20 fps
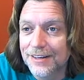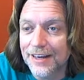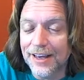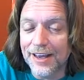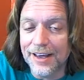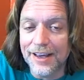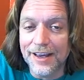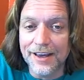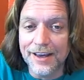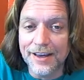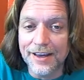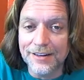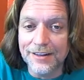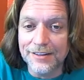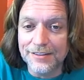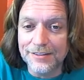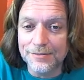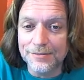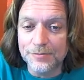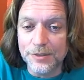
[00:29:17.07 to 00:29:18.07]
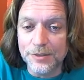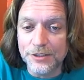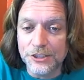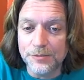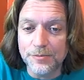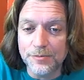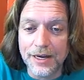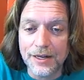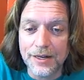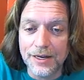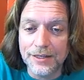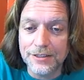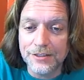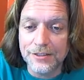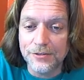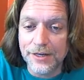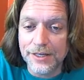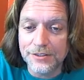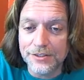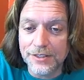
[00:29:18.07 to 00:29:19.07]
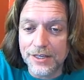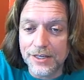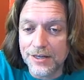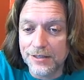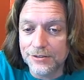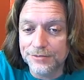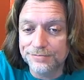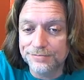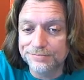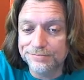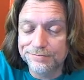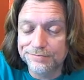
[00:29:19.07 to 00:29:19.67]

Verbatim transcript: and but you might like the way it sounds.